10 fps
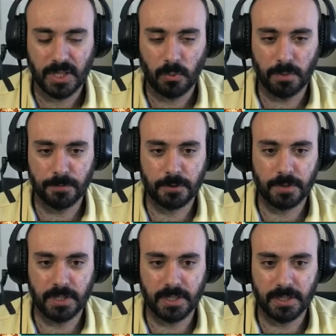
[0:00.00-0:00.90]
Warp
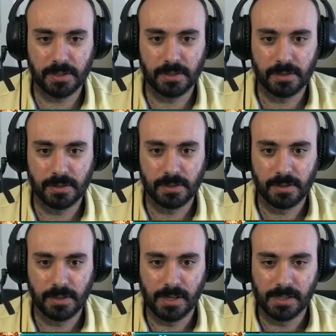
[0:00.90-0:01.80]
Retreat.
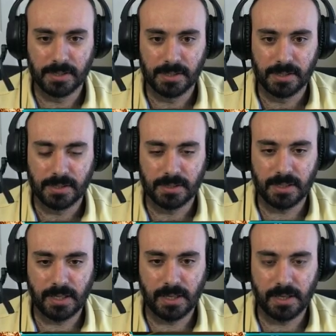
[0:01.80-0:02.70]

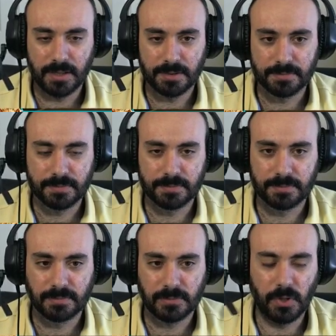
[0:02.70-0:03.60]

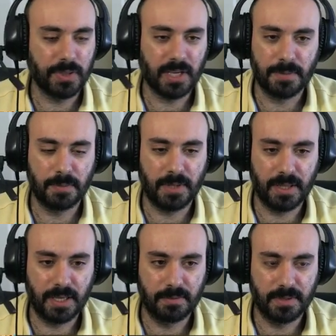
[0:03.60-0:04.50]
Don't think I'm gonna play
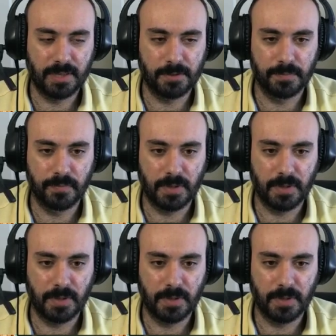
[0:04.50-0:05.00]
that ever.